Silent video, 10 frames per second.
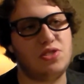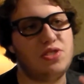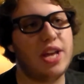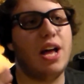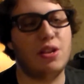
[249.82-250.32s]

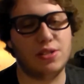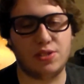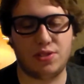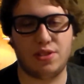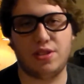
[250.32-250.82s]

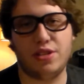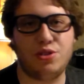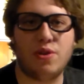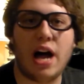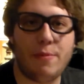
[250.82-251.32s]
sells the
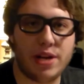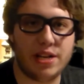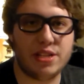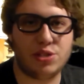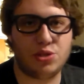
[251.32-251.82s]
drama
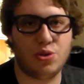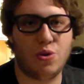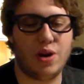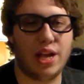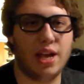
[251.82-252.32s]
in this
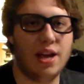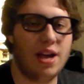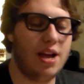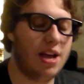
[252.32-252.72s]
story